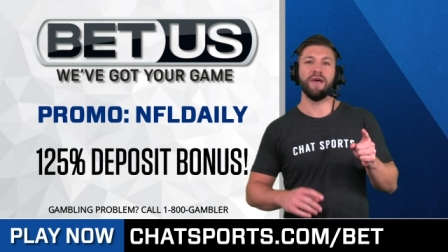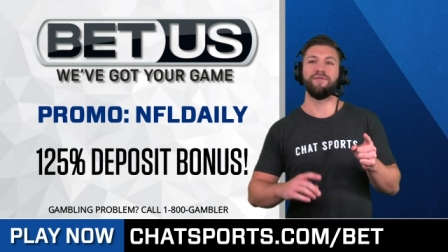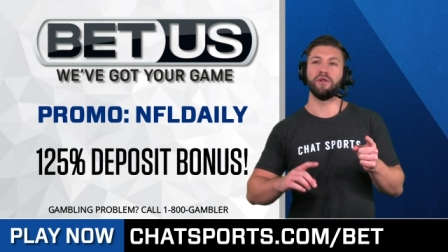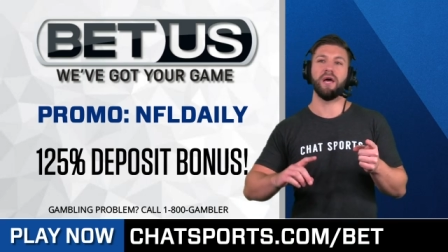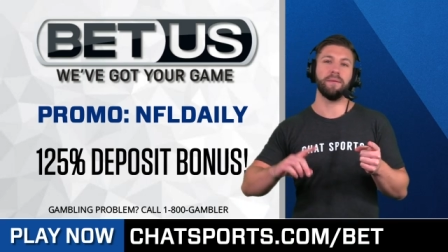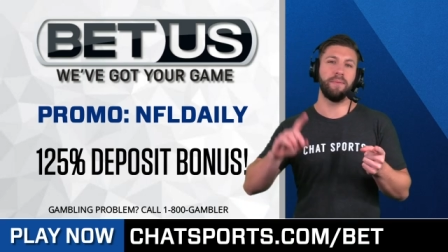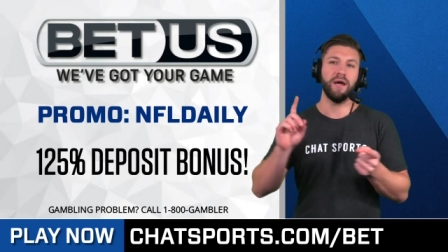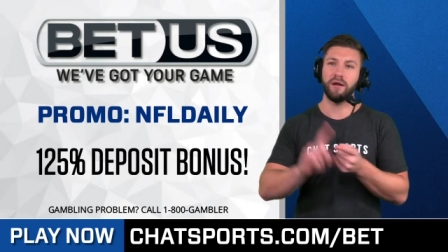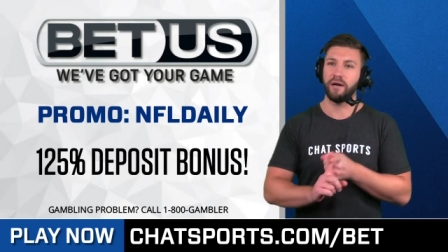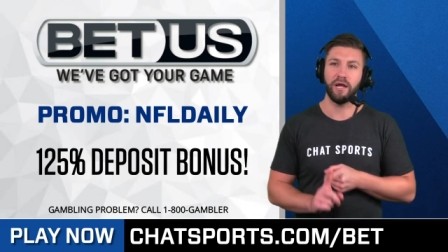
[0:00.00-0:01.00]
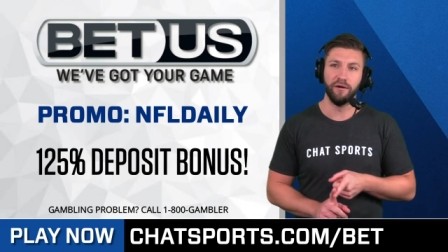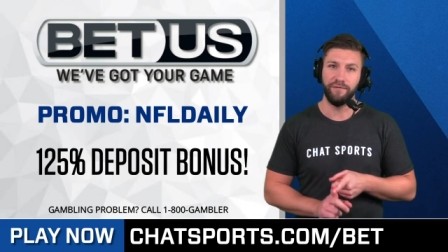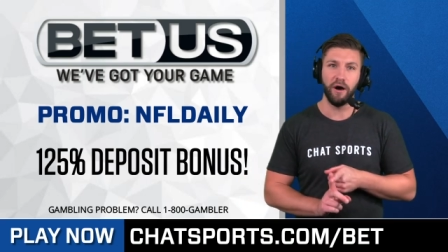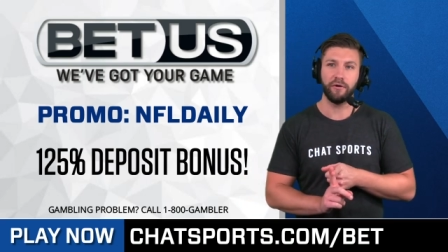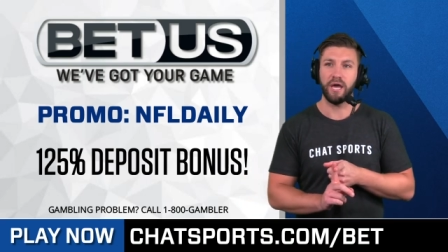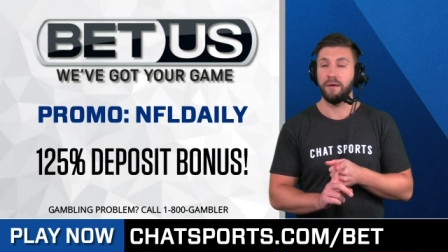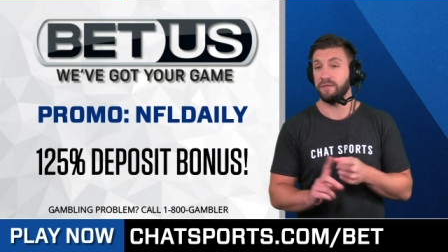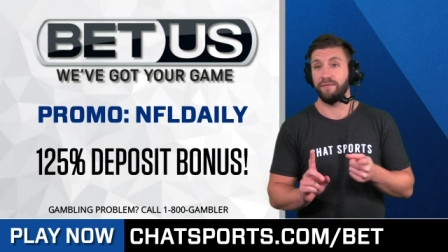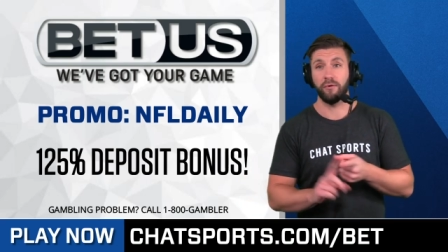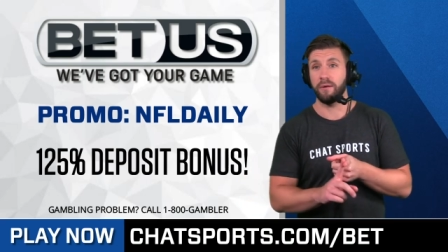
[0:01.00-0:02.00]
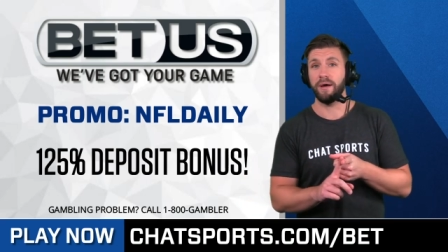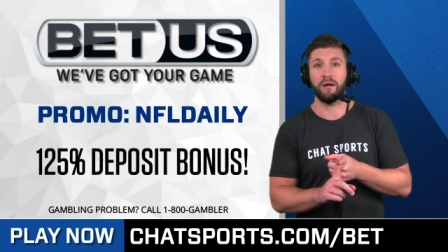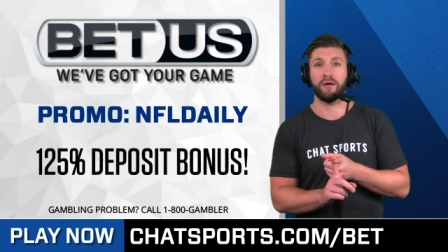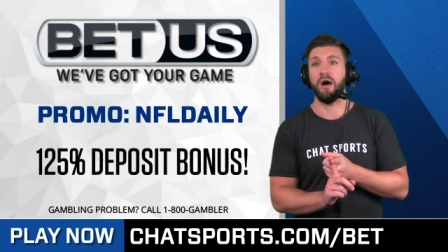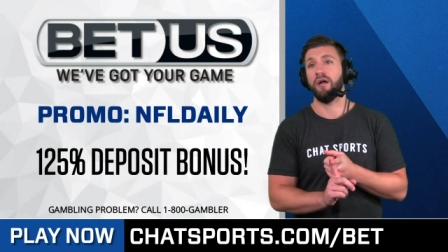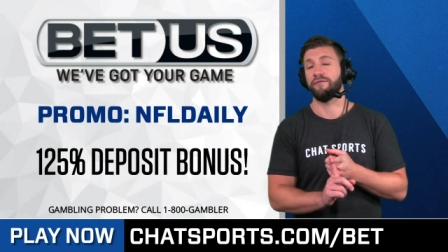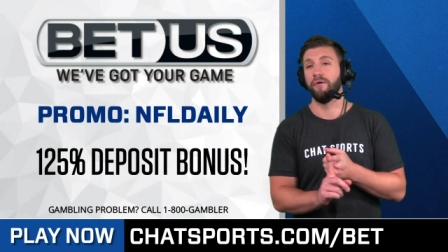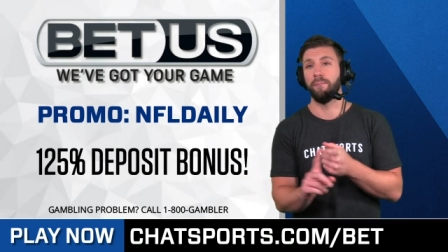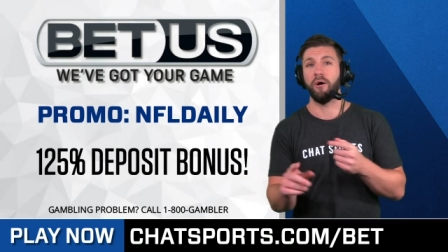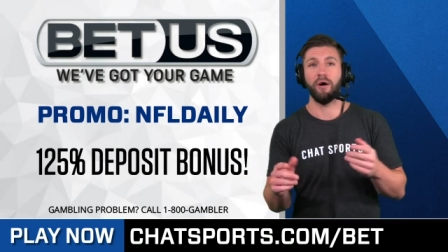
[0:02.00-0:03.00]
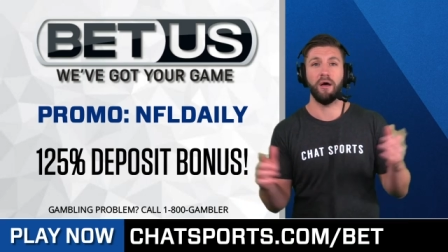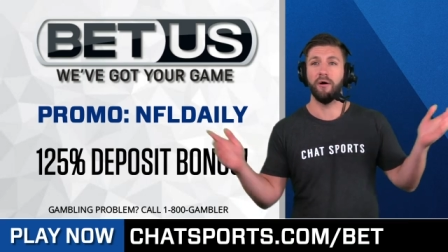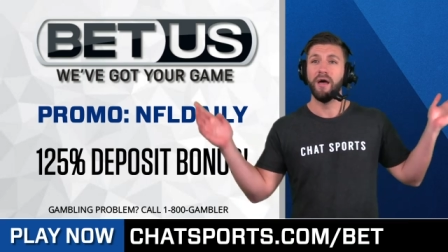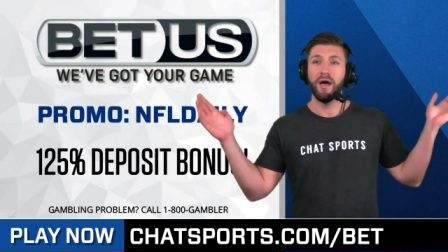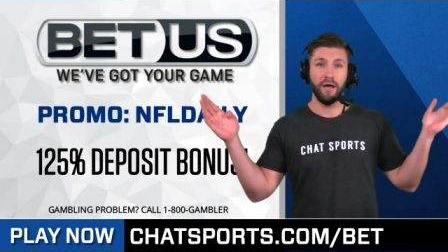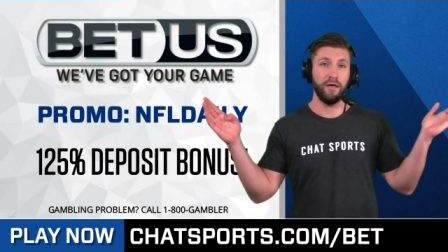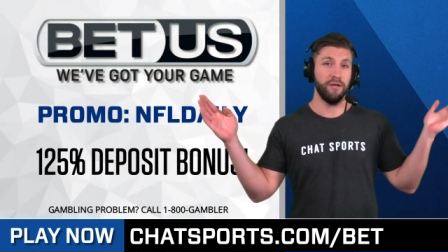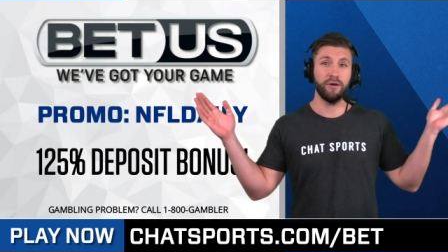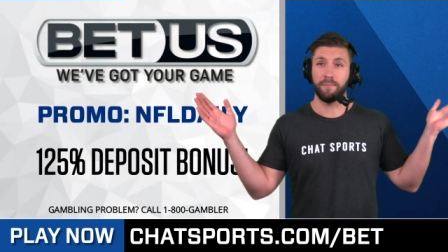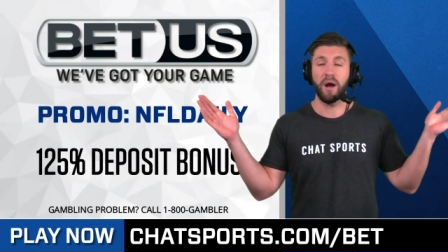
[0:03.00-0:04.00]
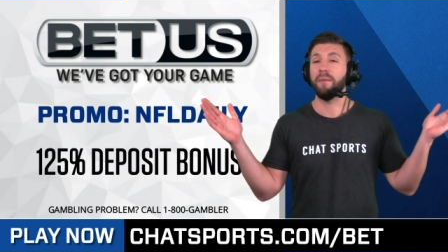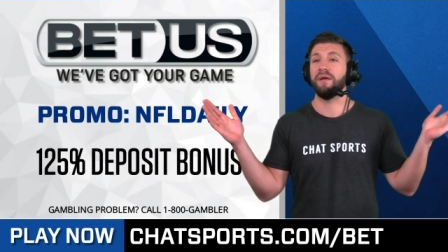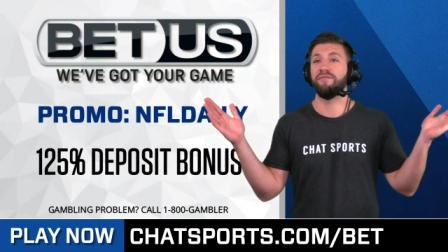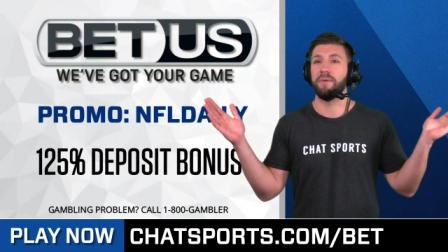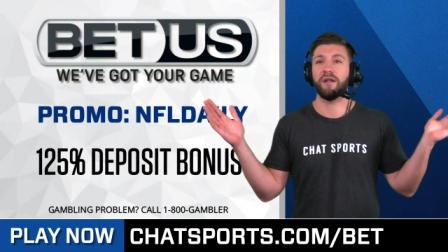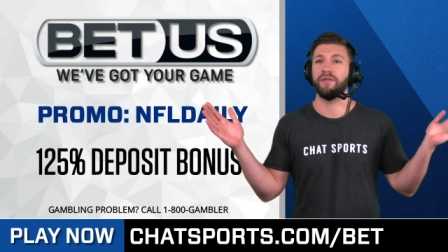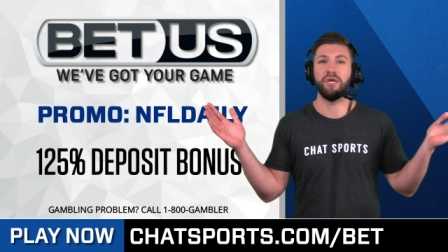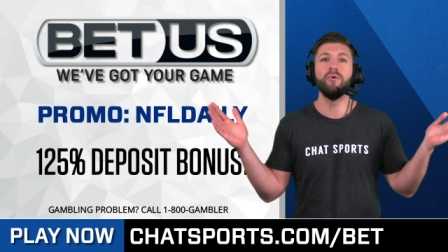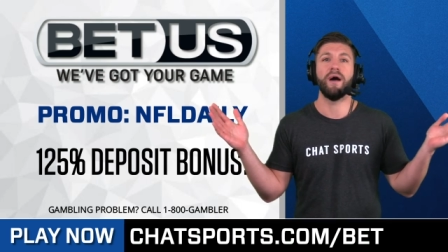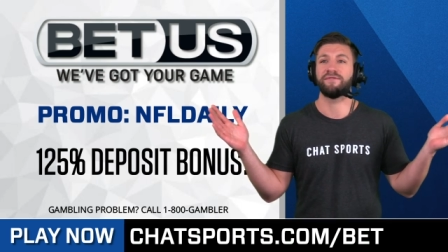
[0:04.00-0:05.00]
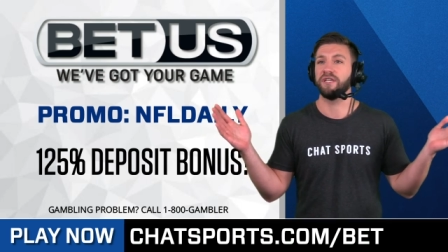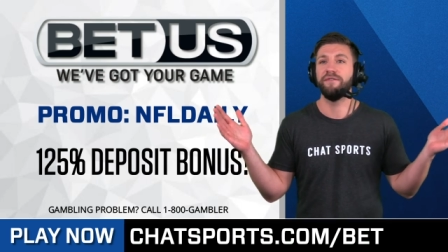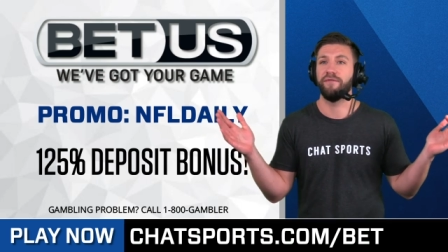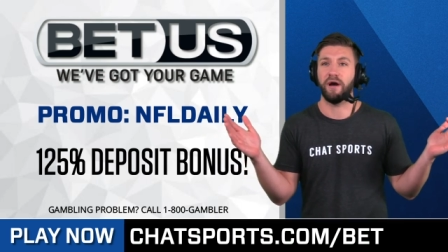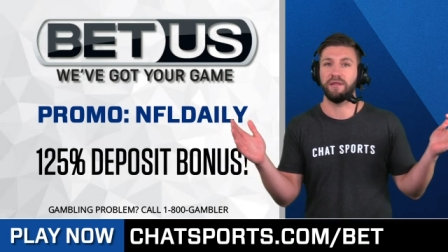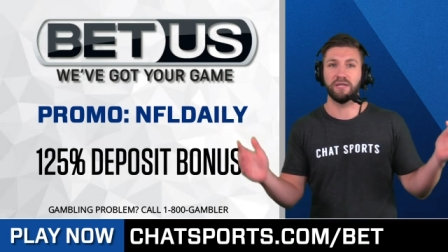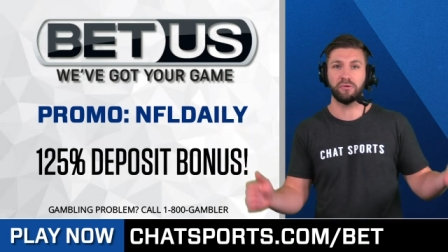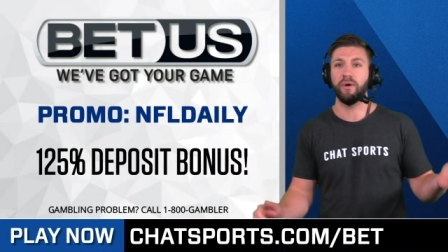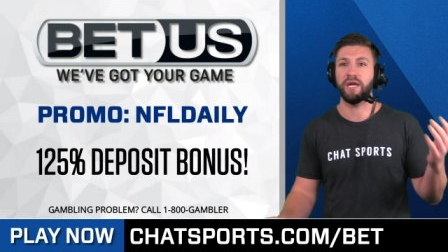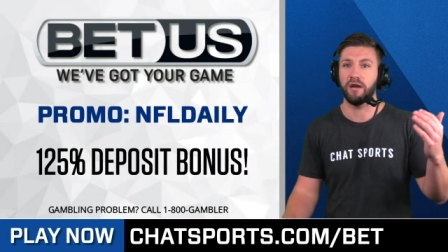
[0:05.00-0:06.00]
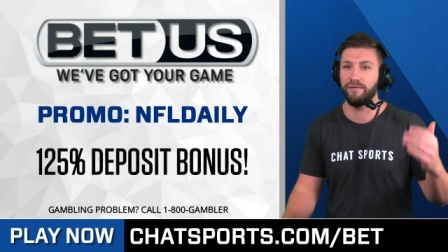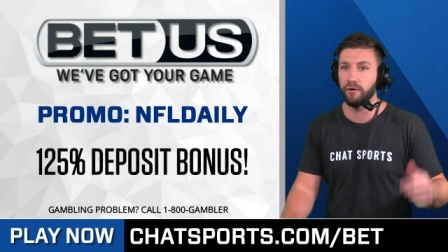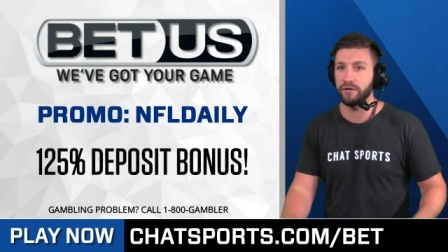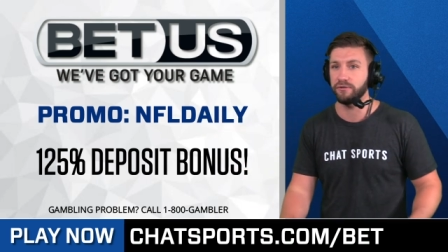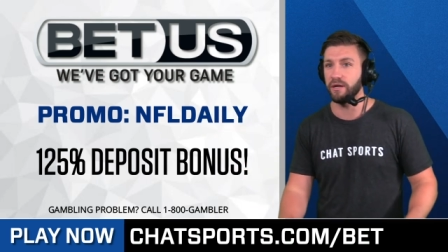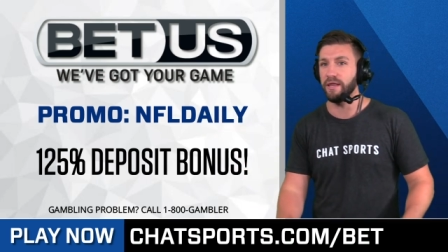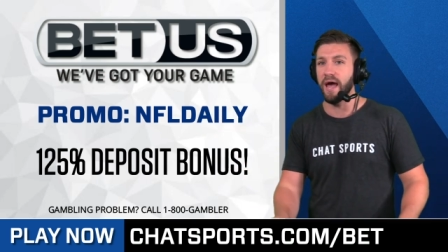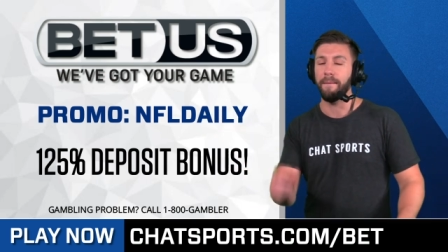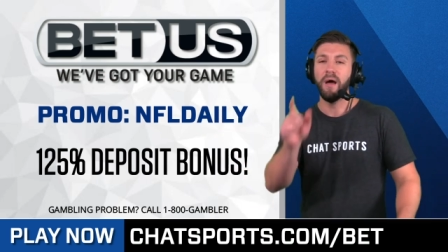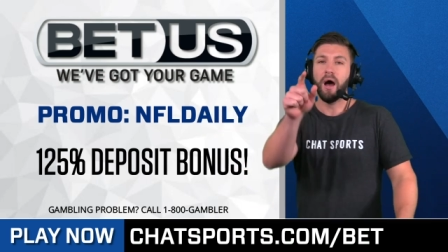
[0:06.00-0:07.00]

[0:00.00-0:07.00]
if you like betting on NFL games, if you want to bet on college football, hell, uh, you could probably even bet on the UFC fight this weekend if you're interested in that.